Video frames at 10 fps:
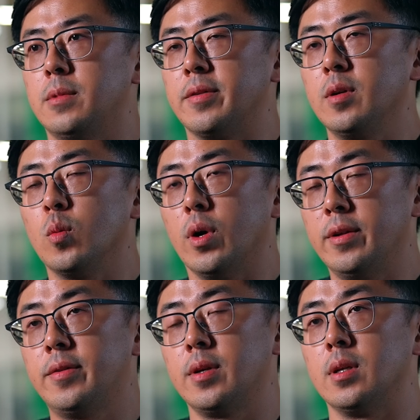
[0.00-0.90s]
I think
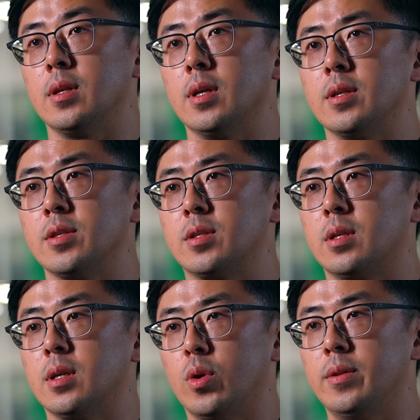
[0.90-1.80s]
one thing is
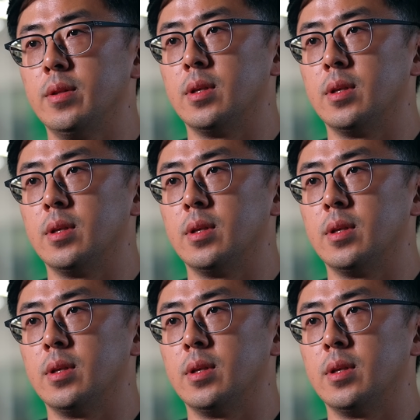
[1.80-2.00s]
when